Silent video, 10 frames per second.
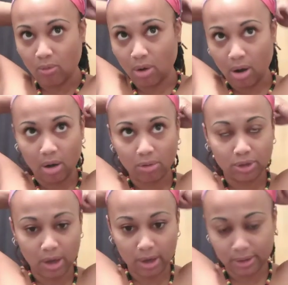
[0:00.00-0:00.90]
We're
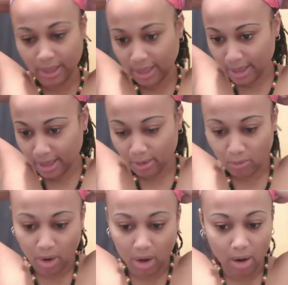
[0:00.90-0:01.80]
all tucked
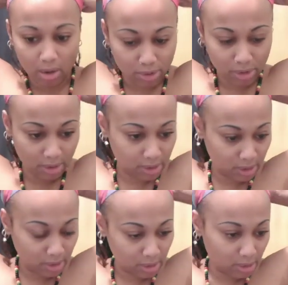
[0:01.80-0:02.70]
in. We're all
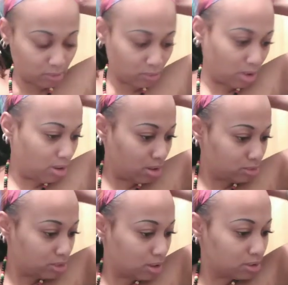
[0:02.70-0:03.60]
tucked in. We're
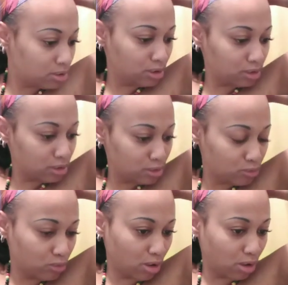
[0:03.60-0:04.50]
all tucked
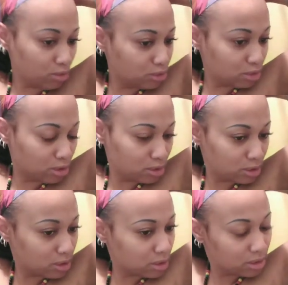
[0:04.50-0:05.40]
in. We're all
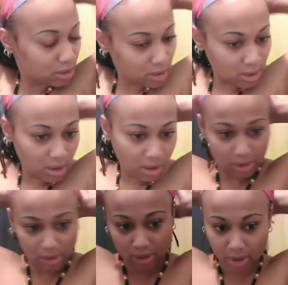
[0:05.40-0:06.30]
tucked in.
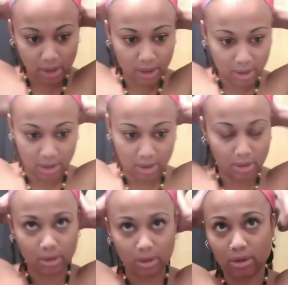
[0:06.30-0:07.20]
I just tuck it
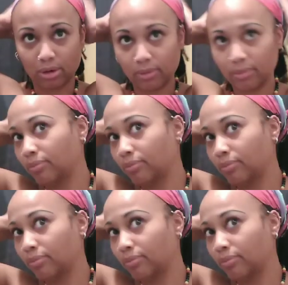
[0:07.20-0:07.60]
in.